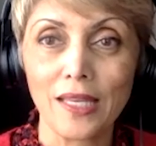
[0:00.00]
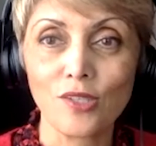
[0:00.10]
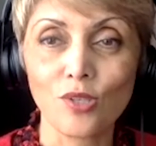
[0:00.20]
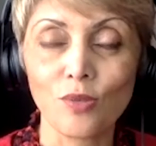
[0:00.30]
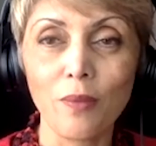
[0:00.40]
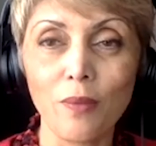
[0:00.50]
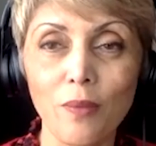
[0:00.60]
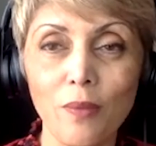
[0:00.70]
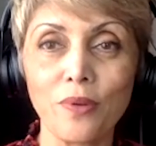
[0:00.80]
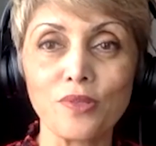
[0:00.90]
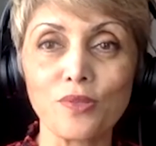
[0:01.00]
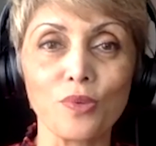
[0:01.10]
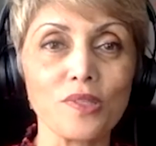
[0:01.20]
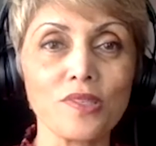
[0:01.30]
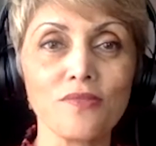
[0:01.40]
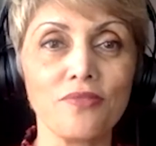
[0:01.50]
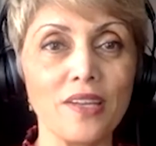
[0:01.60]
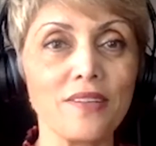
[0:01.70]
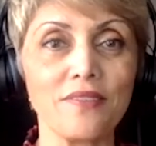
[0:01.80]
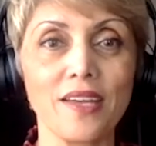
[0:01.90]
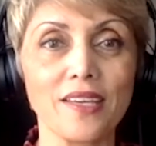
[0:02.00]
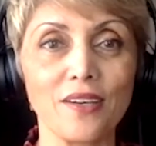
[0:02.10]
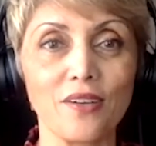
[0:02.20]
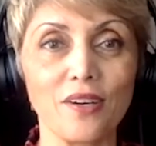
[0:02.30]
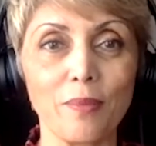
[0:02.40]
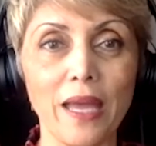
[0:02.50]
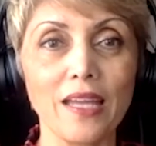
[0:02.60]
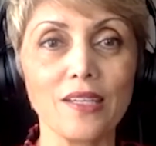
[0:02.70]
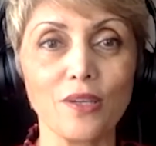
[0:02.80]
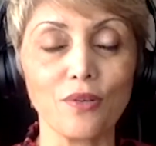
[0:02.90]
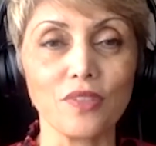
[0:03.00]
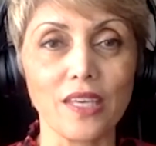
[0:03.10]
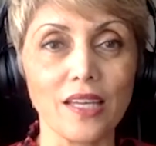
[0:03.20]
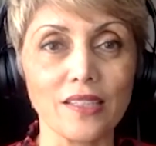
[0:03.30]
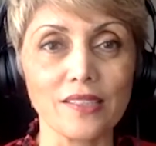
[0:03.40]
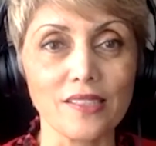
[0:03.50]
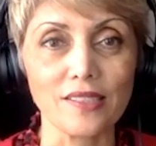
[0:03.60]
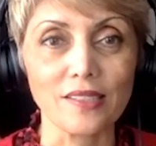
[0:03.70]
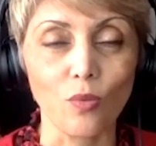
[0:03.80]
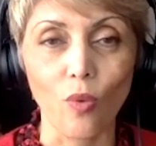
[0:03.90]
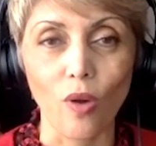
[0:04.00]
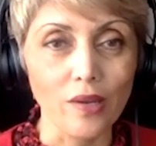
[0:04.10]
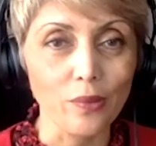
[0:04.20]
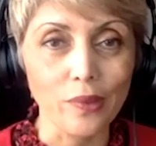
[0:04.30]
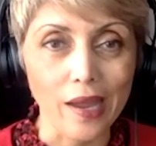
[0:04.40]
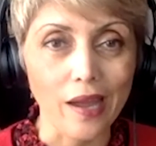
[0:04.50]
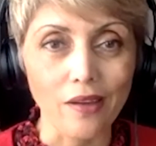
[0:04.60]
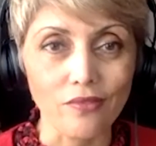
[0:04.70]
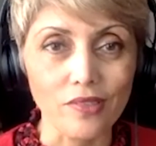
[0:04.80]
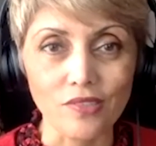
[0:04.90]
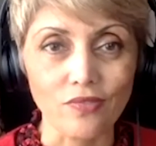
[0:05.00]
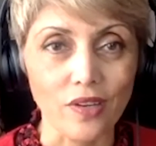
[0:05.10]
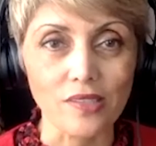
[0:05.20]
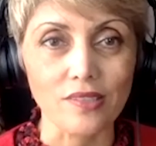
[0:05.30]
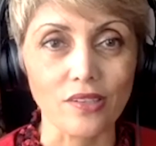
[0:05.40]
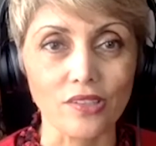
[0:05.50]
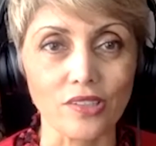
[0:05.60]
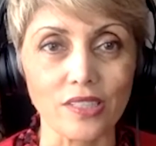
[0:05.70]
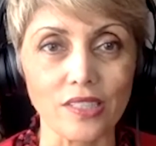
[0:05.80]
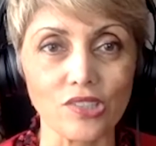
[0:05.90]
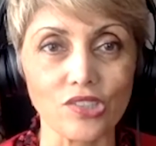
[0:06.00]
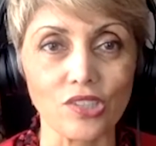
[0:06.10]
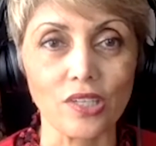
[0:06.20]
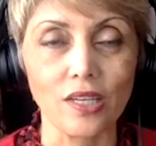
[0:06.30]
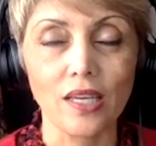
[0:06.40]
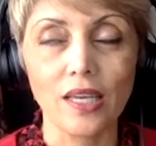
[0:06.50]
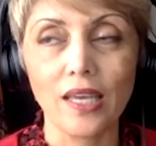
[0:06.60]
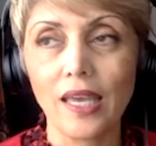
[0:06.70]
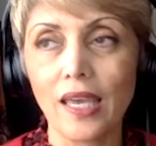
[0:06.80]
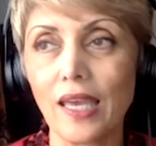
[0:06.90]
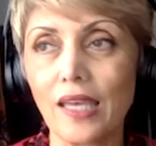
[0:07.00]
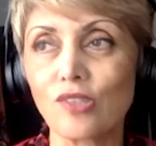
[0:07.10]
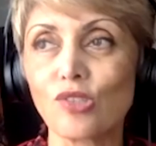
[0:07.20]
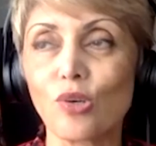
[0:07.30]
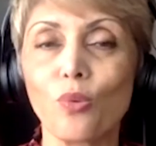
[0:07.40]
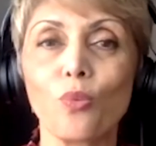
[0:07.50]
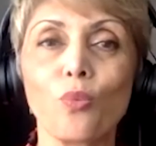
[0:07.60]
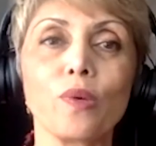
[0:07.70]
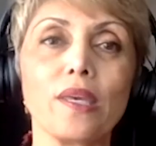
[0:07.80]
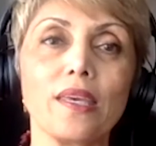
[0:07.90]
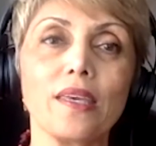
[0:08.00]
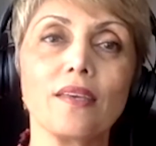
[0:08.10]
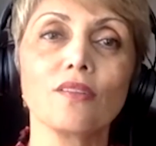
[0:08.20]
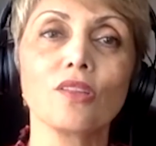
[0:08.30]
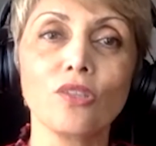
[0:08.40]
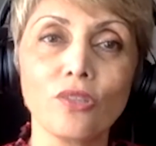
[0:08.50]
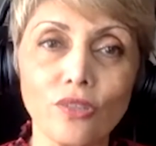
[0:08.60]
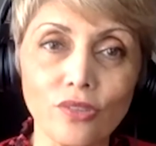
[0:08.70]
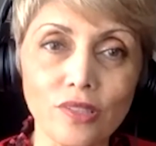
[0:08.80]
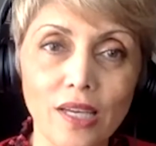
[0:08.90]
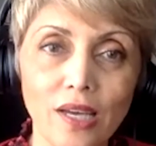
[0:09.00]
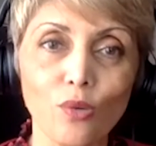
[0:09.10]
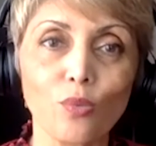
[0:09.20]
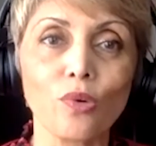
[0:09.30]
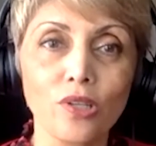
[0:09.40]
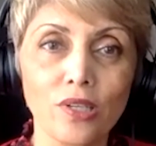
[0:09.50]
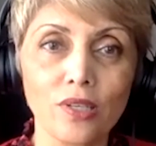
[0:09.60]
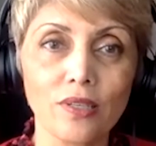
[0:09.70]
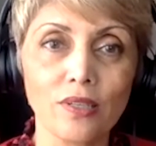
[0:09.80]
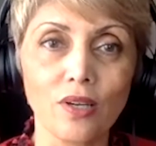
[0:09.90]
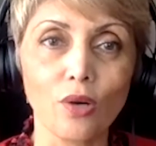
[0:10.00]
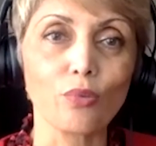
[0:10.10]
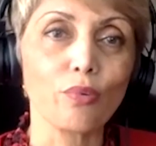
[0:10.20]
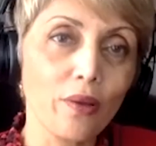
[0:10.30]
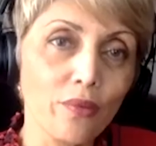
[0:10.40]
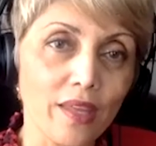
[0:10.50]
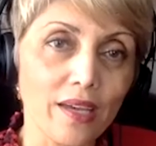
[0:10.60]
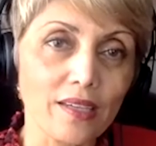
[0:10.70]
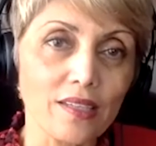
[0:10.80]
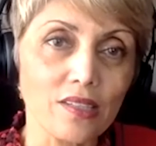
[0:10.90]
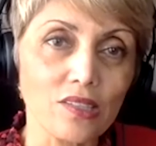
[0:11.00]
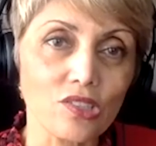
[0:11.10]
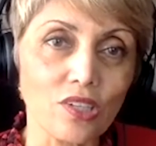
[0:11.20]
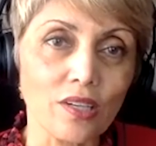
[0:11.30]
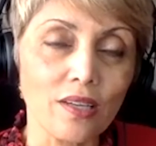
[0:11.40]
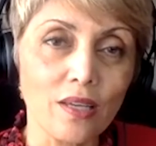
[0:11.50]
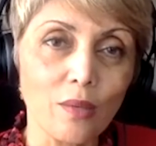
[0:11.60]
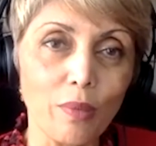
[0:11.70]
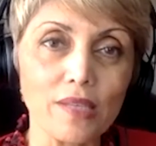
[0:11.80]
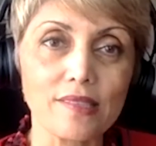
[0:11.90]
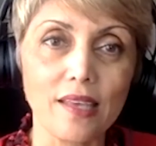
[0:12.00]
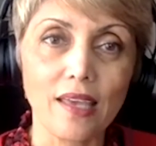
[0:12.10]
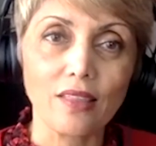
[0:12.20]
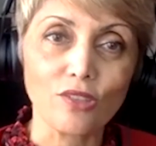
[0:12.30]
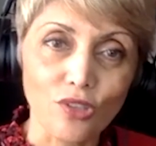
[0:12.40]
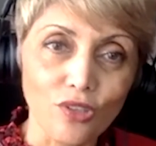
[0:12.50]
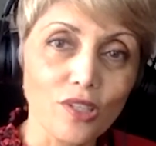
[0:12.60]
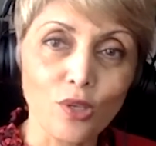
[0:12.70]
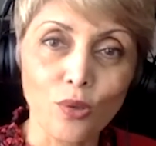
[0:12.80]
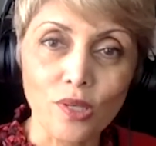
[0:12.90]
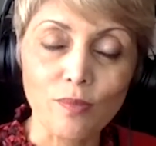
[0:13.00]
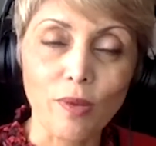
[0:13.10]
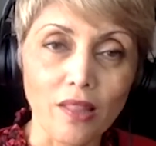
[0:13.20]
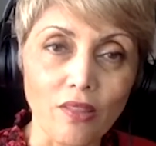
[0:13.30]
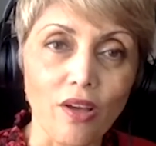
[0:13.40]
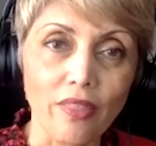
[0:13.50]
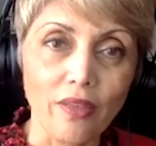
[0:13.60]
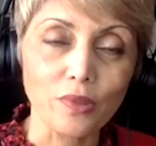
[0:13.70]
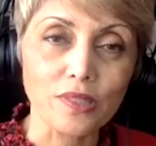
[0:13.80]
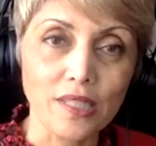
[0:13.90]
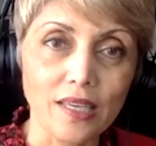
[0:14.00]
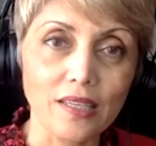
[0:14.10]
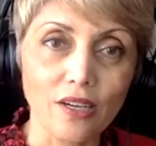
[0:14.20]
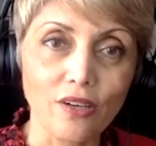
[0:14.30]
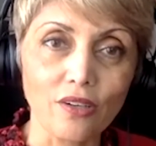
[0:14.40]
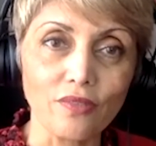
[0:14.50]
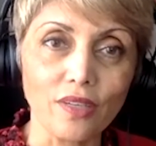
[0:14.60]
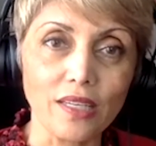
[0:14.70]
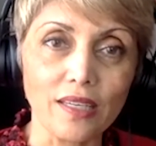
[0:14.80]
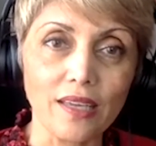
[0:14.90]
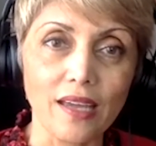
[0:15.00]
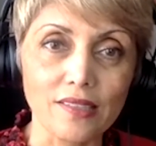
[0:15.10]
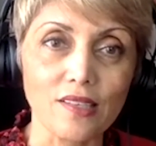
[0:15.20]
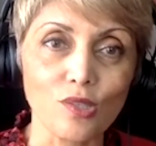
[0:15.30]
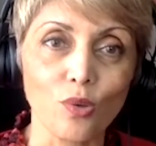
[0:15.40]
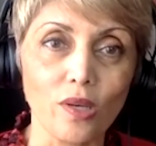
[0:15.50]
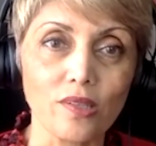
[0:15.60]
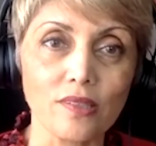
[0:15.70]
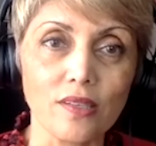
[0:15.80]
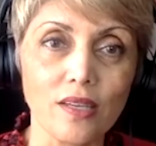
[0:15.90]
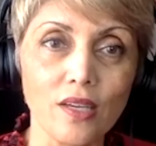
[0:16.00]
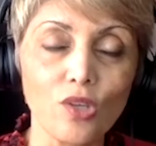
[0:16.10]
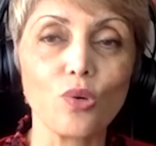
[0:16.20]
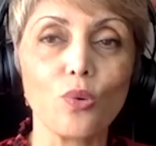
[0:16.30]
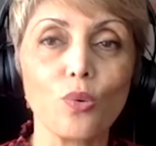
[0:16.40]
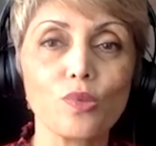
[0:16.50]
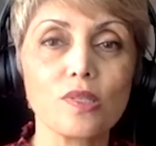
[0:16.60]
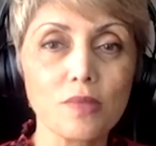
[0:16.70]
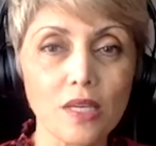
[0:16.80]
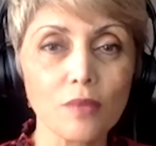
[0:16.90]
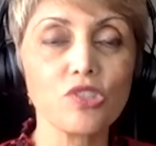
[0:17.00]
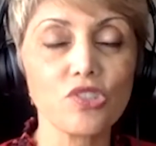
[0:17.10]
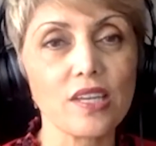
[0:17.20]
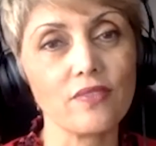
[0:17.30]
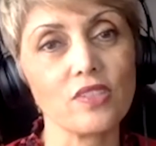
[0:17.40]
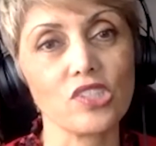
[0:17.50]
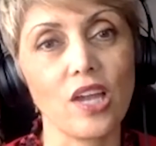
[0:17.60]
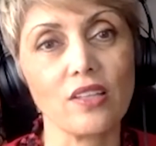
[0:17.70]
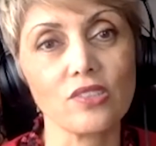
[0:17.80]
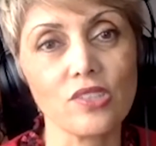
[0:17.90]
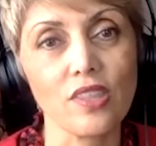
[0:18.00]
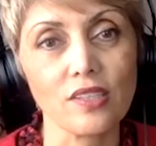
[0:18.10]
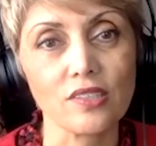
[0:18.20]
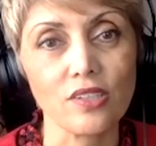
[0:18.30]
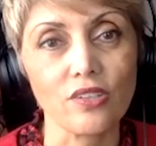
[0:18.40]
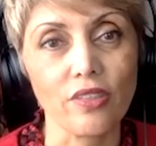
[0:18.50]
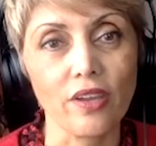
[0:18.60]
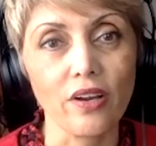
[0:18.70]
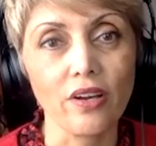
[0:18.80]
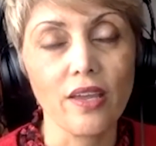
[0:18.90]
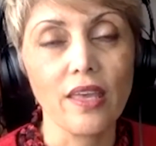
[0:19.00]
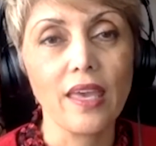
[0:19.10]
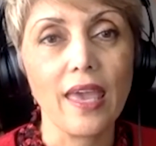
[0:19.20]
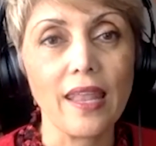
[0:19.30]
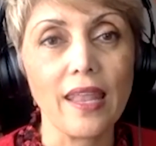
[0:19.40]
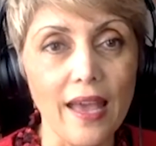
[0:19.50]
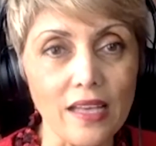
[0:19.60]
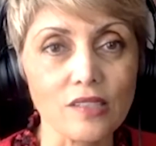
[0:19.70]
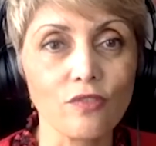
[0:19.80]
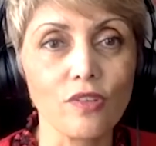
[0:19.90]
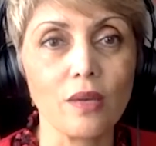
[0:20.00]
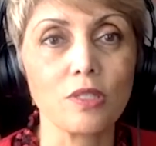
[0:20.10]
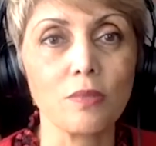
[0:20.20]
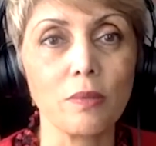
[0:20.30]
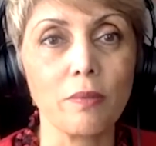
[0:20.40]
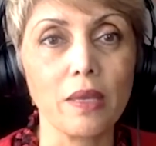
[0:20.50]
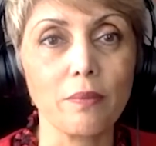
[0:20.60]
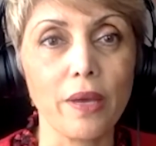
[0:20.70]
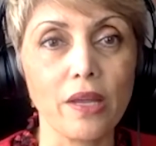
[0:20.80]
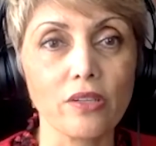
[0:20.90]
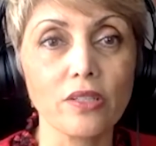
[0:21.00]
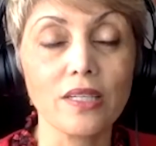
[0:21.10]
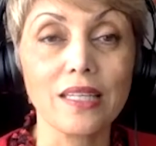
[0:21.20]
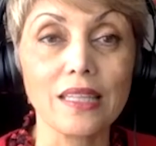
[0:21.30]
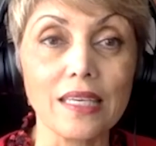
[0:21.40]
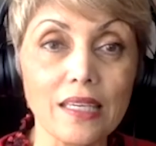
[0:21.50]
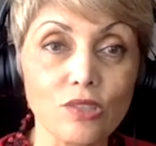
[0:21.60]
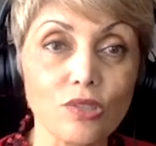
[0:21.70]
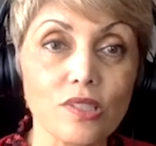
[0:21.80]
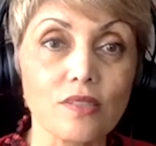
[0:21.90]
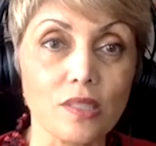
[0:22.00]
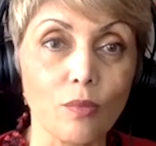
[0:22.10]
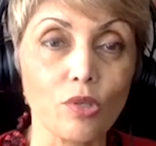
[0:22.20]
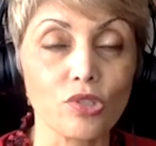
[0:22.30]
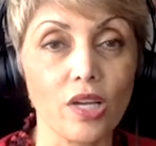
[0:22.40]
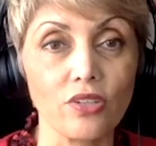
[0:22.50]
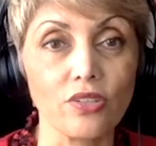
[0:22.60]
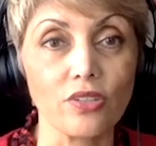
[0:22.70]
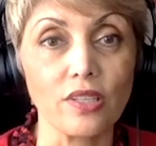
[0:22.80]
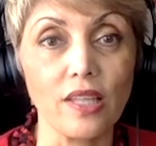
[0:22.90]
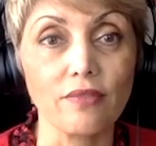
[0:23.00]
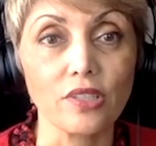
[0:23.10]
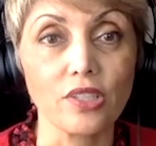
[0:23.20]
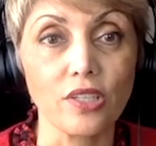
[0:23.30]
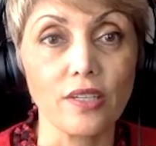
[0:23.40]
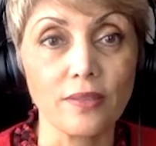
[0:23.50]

And so my point was, what's the fun of hanging out on a patio if you can't listen to some music? Like, why do we have this fun sucker condition? And so we learned how to work around that condition by saying there's already a noise bylaw that will take care of any excess noise. So sometimes you just have to challenge the things that are there and ask for them to be made better in the interest of someone trying to earn a livelihood.